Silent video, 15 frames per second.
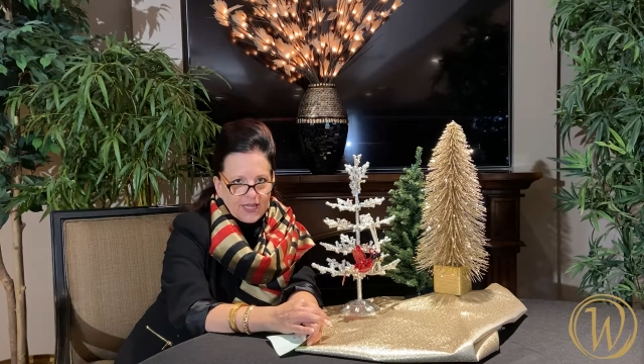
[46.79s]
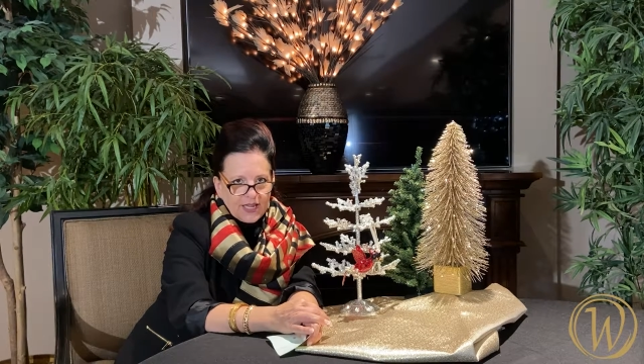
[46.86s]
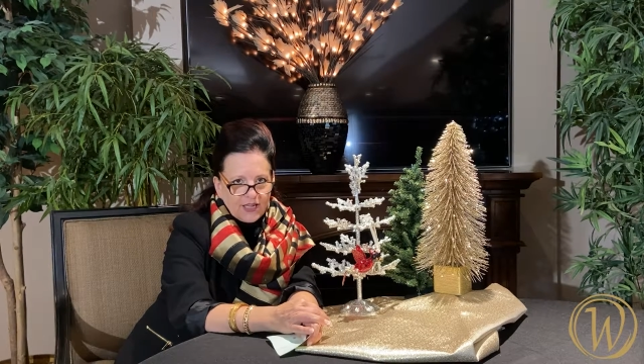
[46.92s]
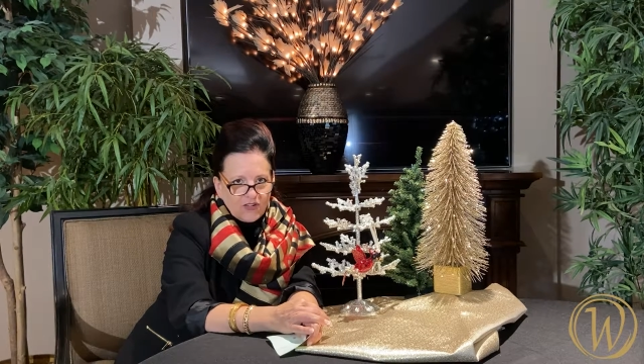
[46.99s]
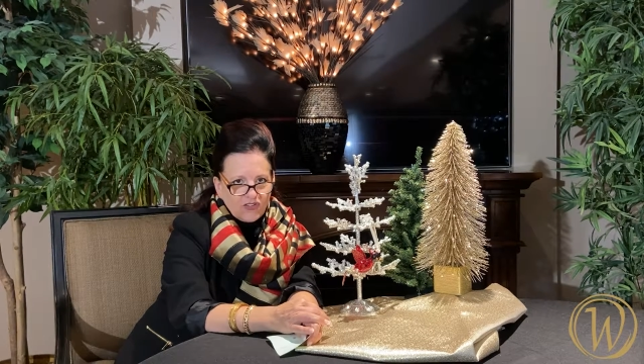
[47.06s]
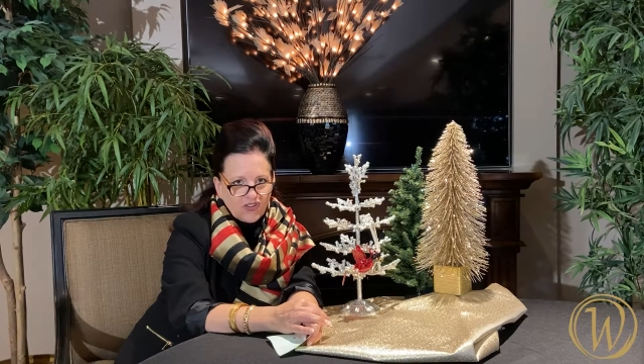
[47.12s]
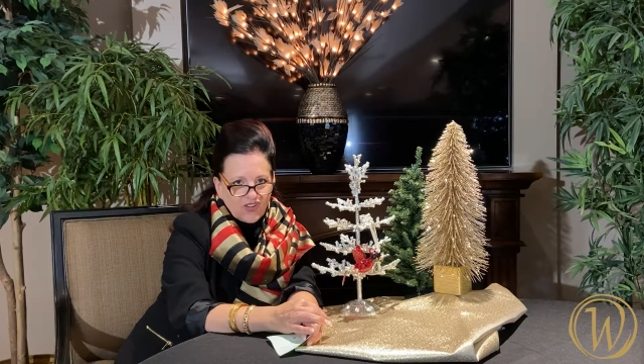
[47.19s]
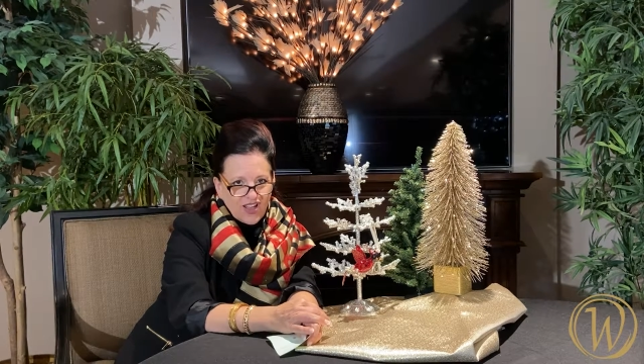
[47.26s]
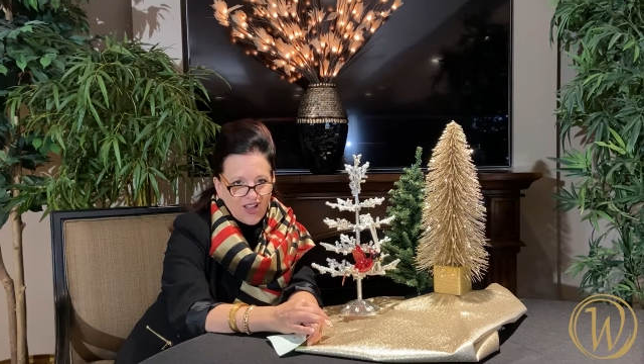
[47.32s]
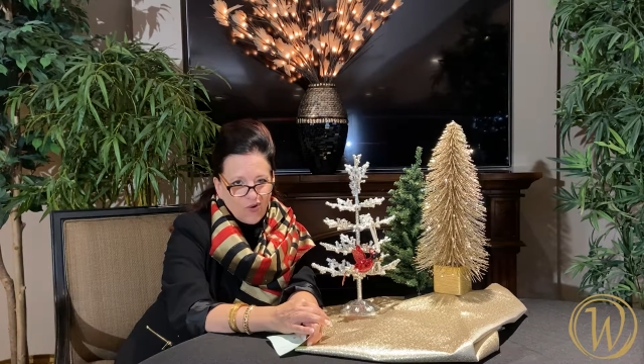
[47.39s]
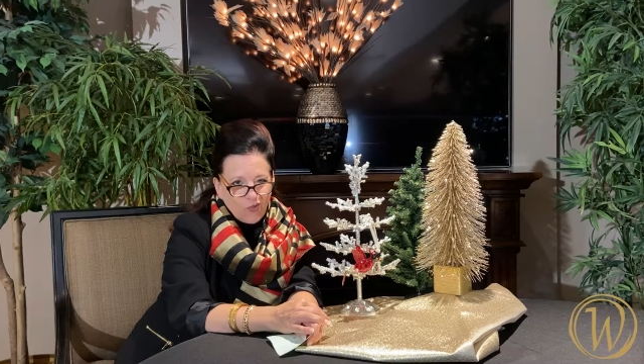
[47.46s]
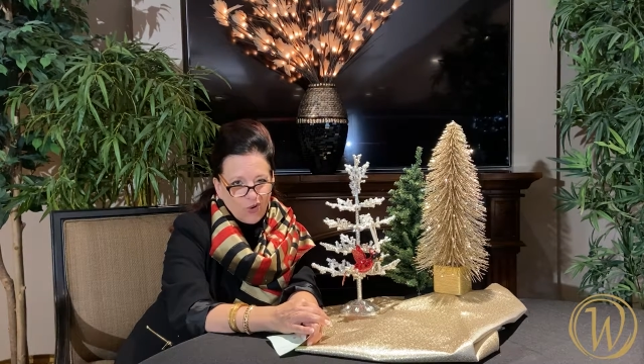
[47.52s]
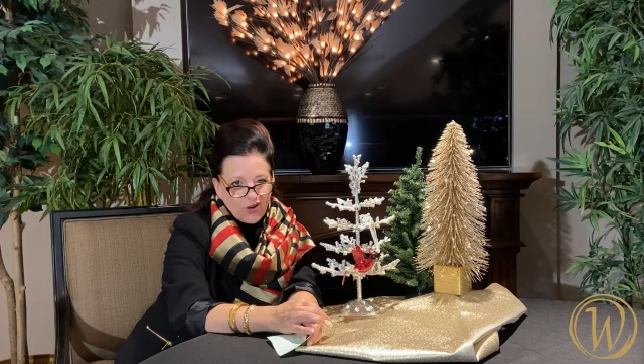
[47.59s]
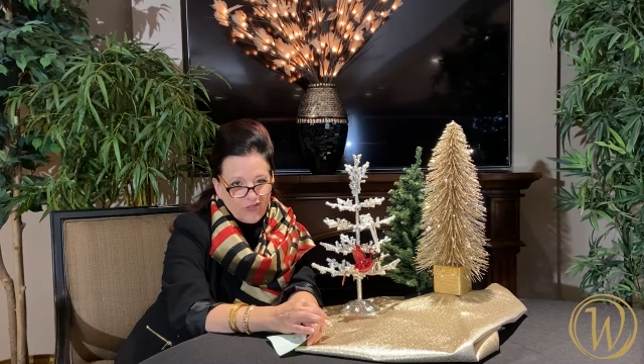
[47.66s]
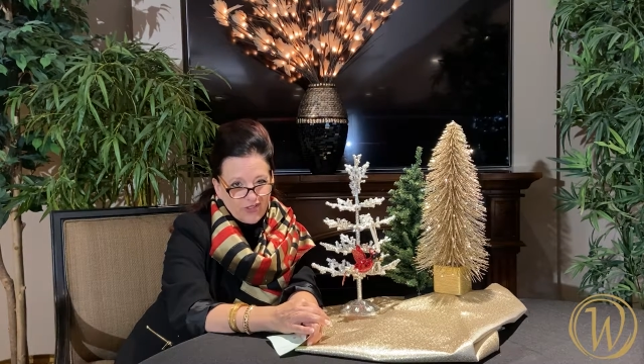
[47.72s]
he took
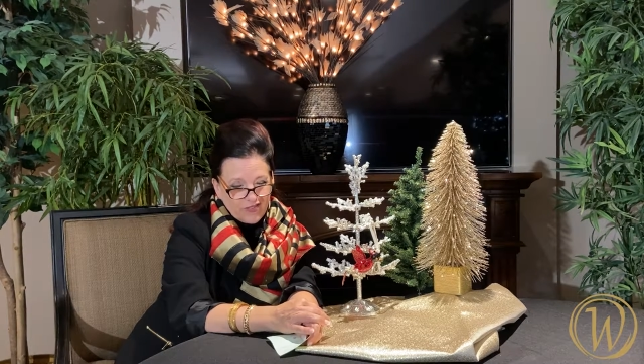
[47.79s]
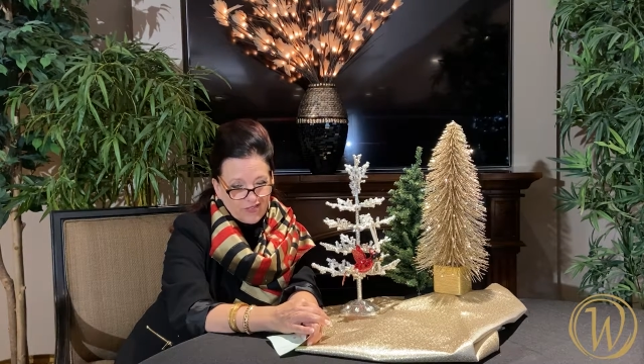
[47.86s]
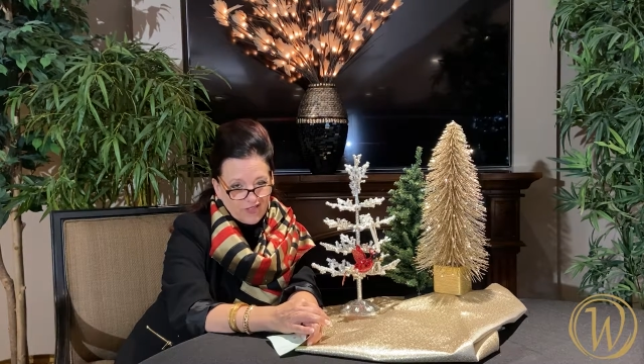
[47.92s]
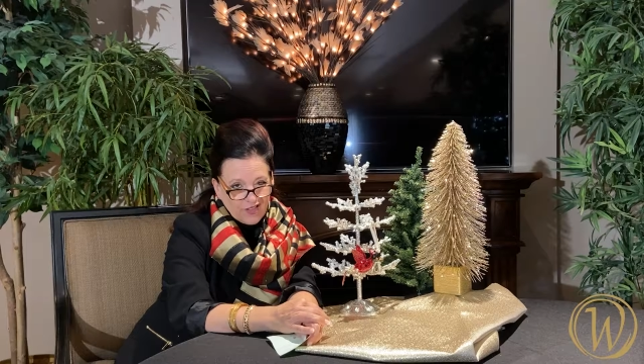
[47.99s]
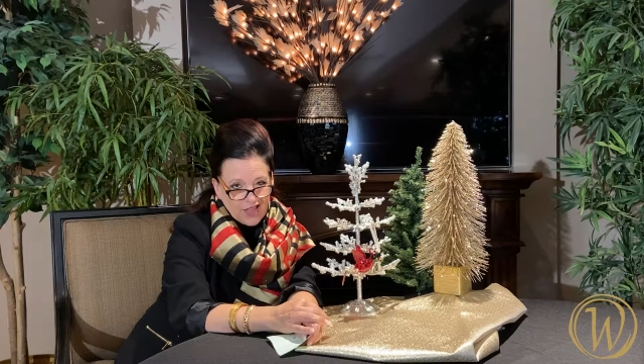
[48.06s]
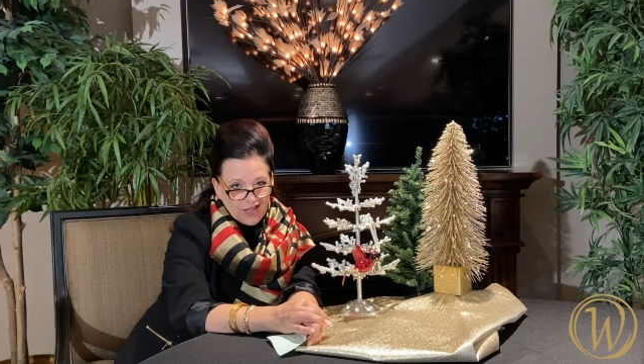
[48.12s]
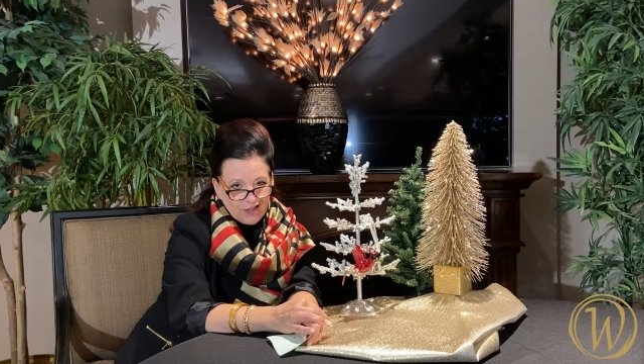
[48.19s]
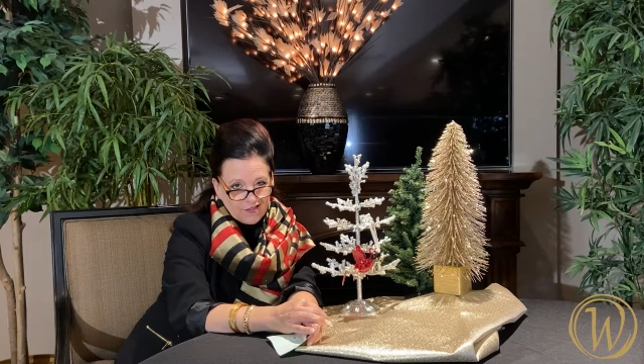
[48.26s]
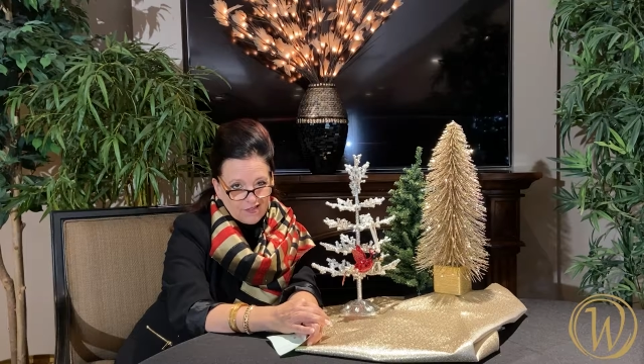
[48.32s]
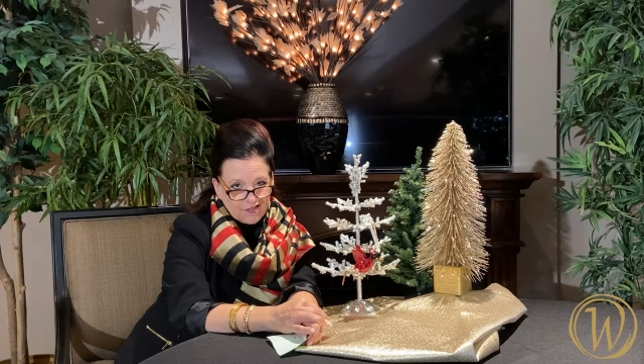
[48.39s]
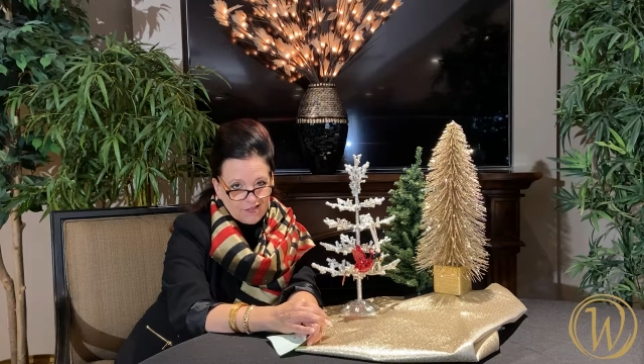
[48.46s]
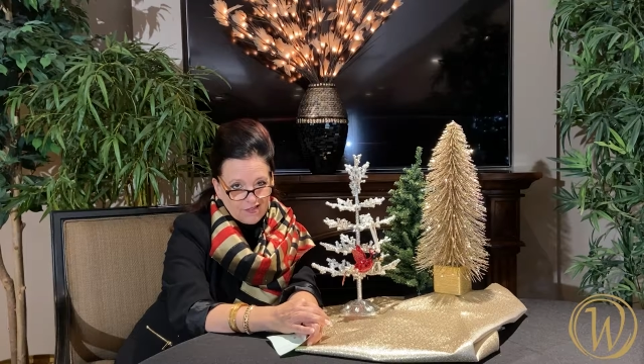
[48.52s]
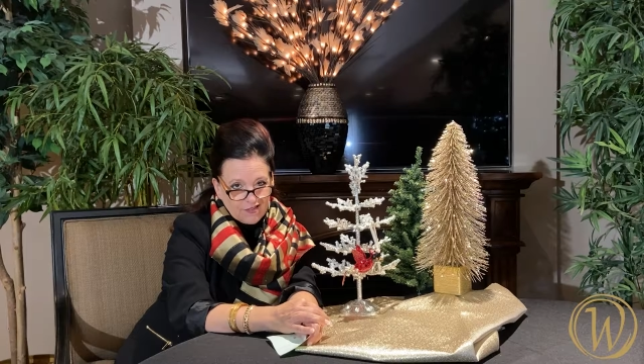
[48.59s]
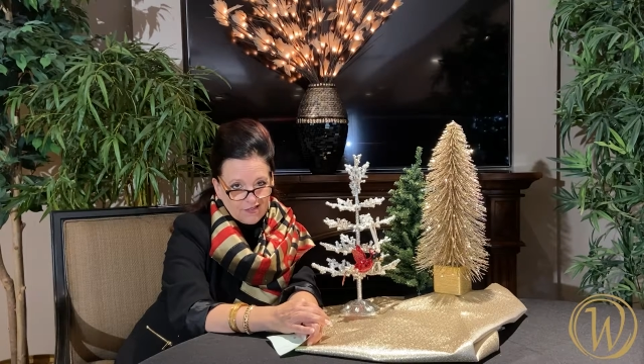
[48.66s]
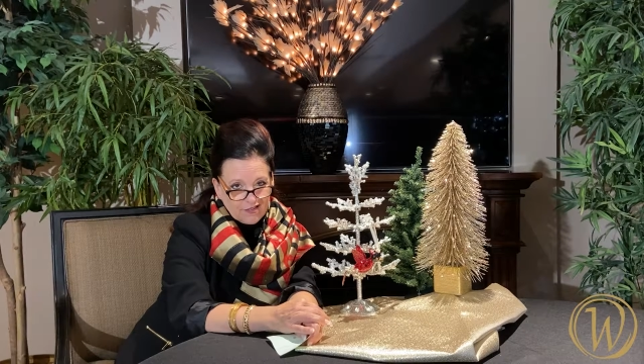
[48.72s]
out one of its
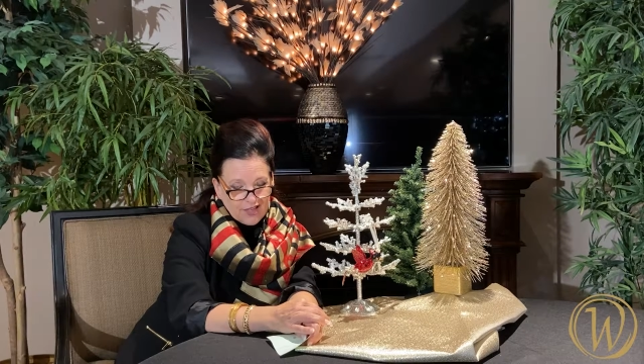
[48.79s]
legs.